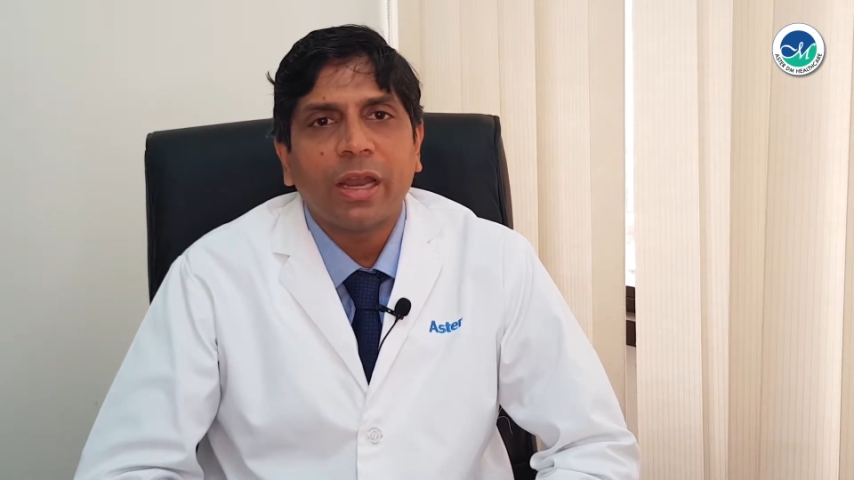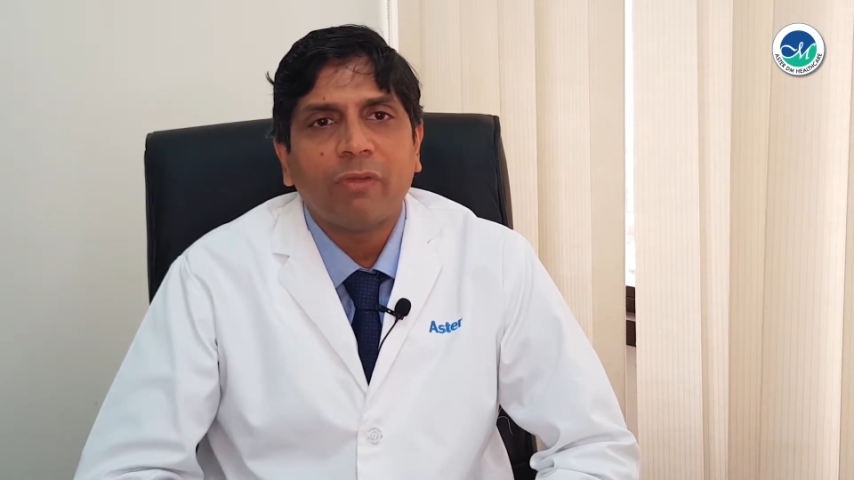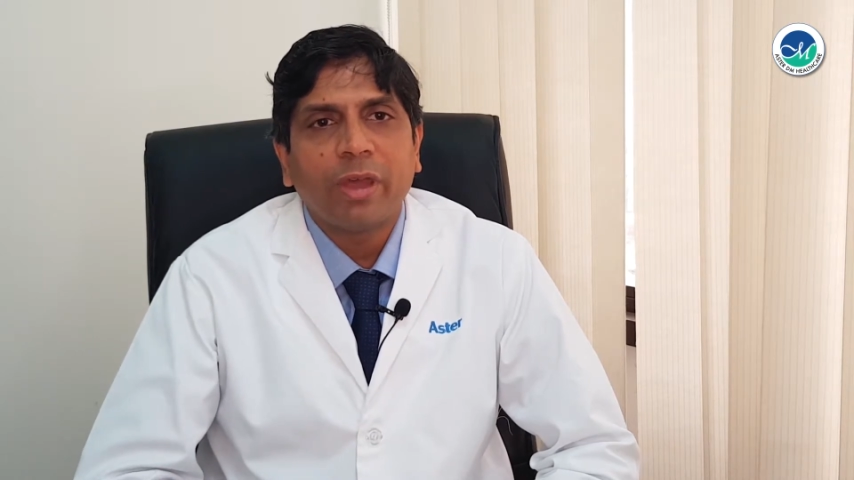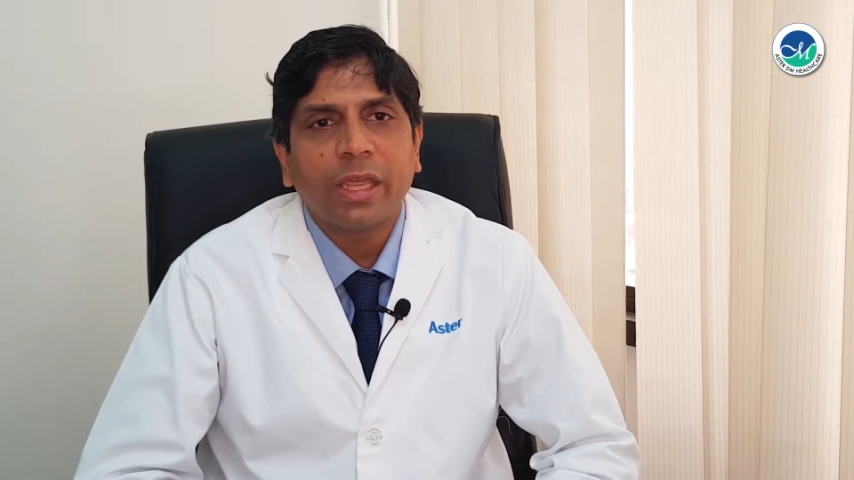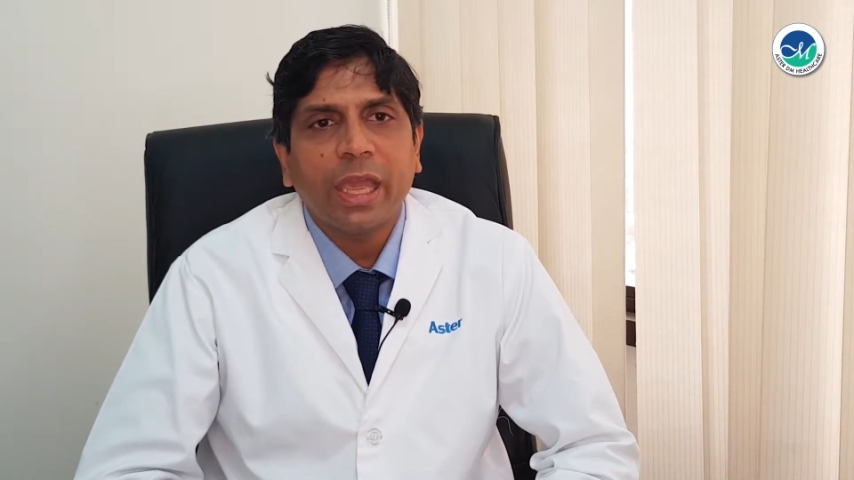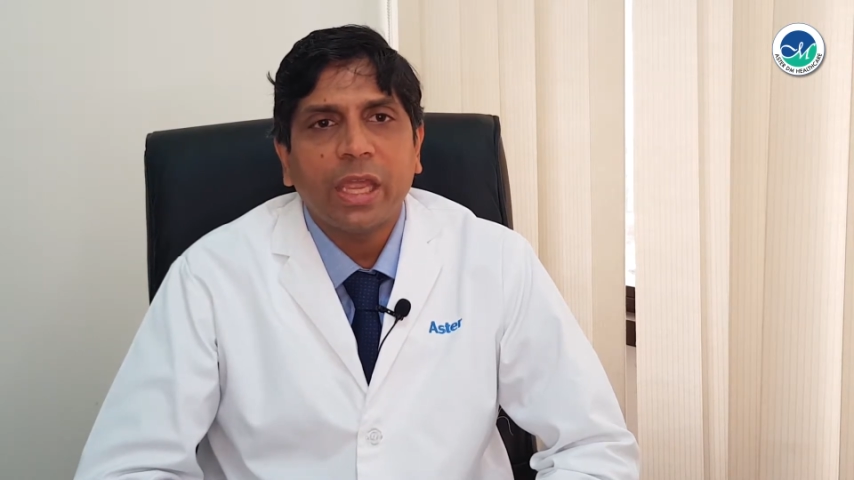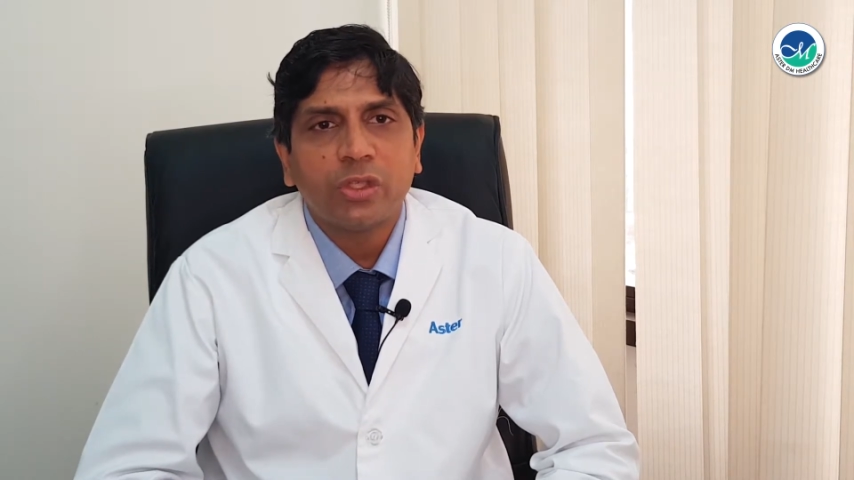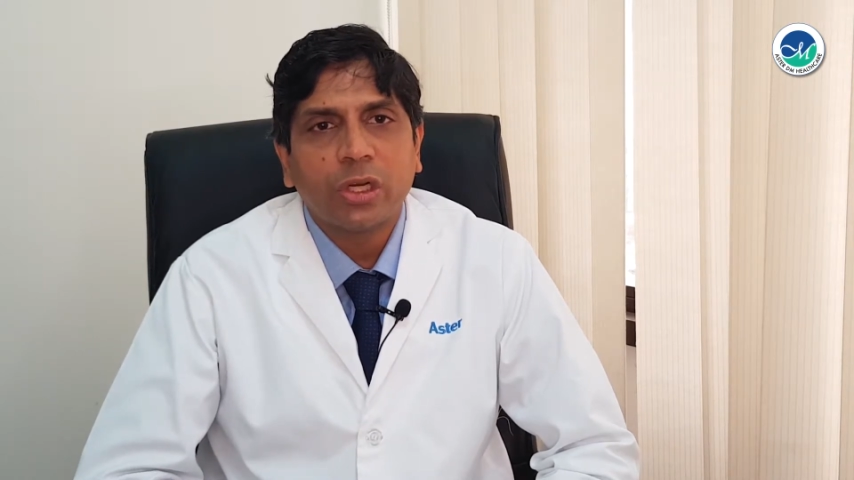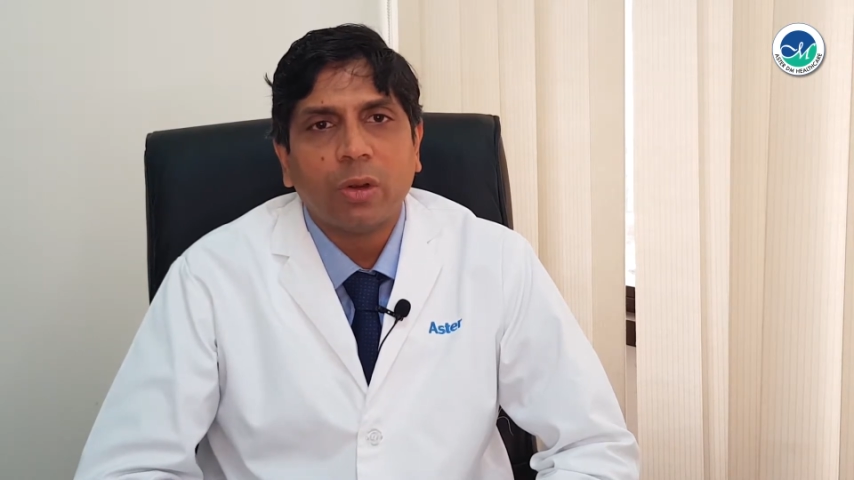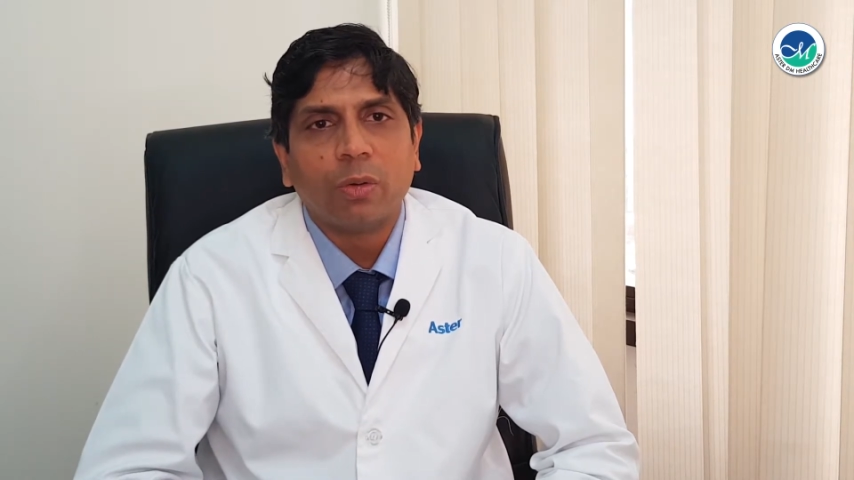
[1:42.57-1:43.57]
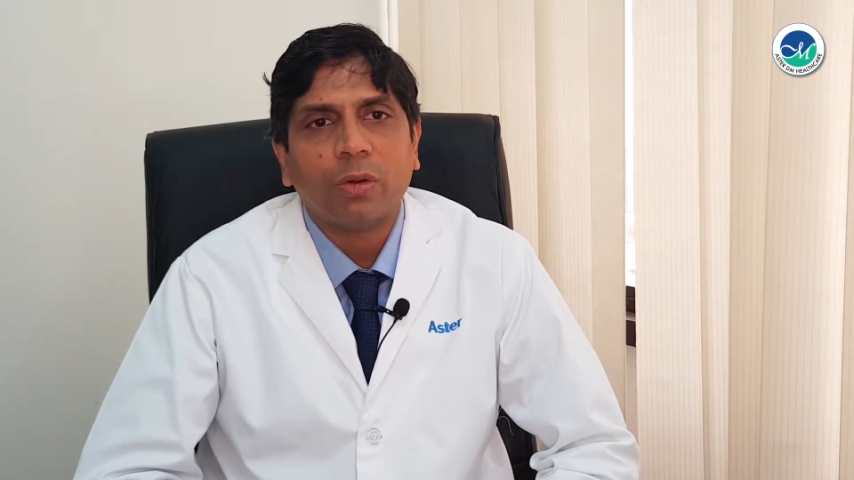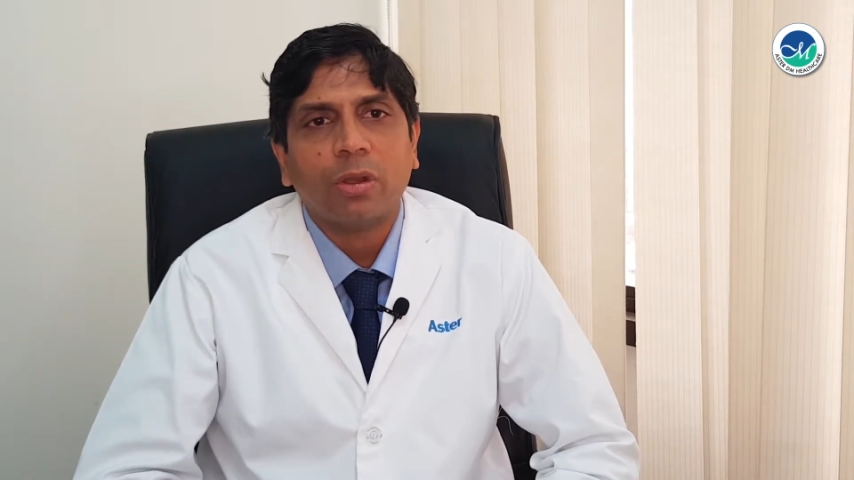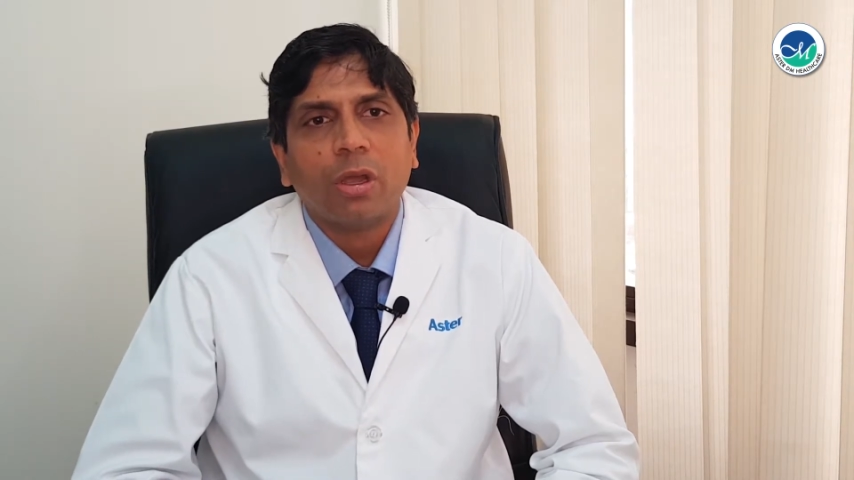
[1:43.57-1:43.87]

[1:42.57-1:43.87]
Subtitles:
and a very aged look.